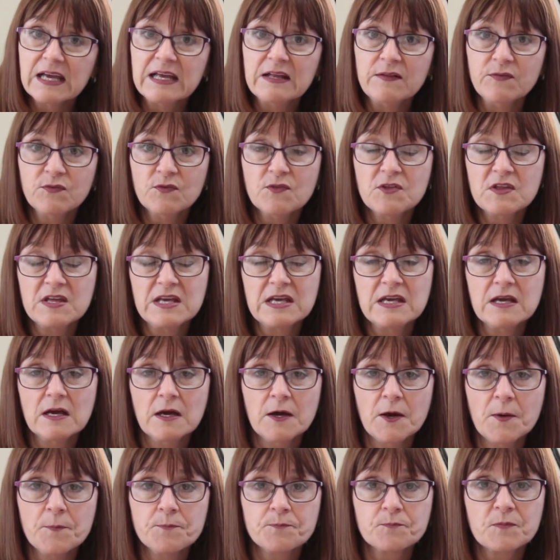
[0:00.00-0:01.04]
in the
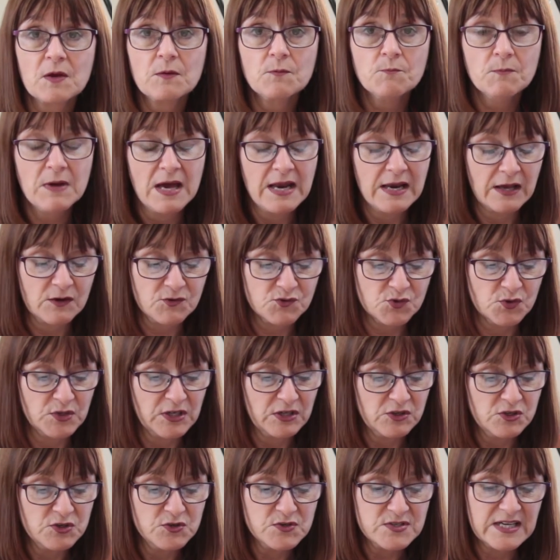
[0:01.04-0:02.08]

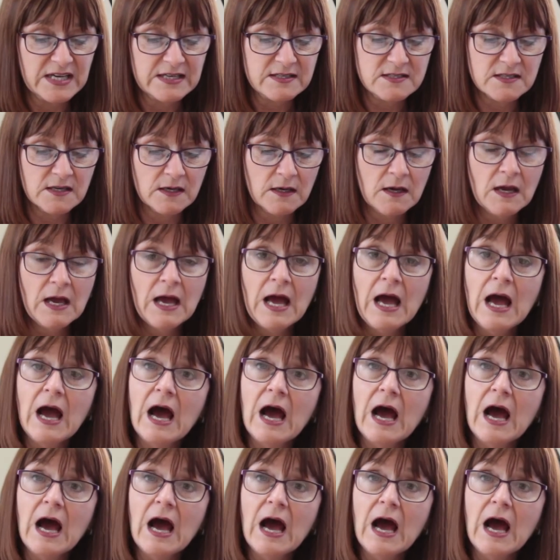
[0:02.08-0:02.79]
electronic newsletter,